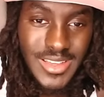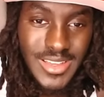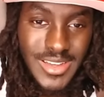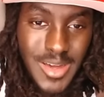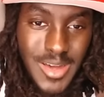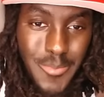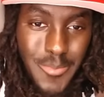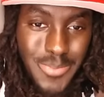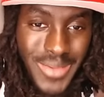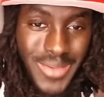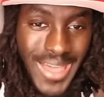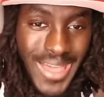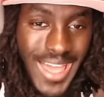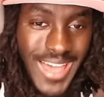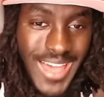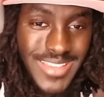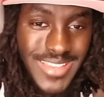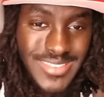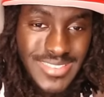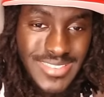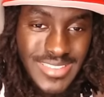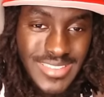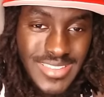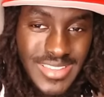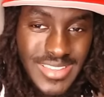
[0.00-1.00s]
Good
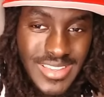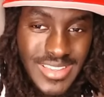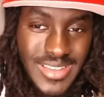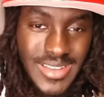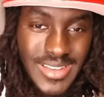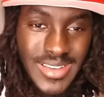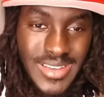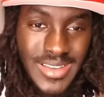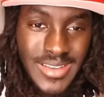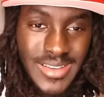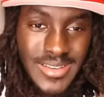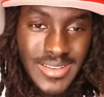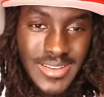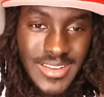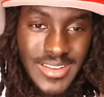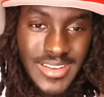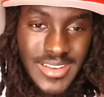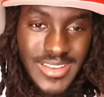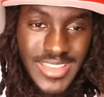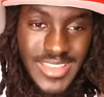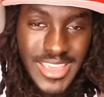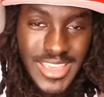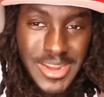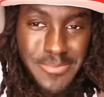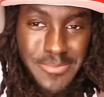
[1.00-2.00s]
pass.
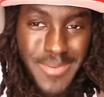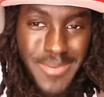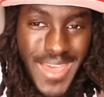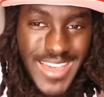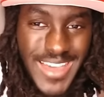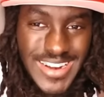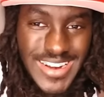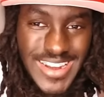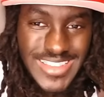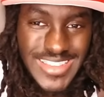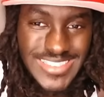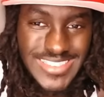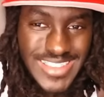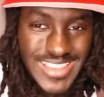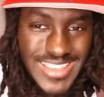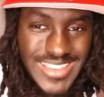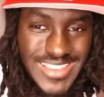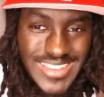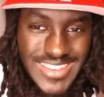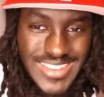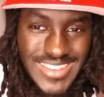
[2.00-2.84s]
Get it back, Lexi.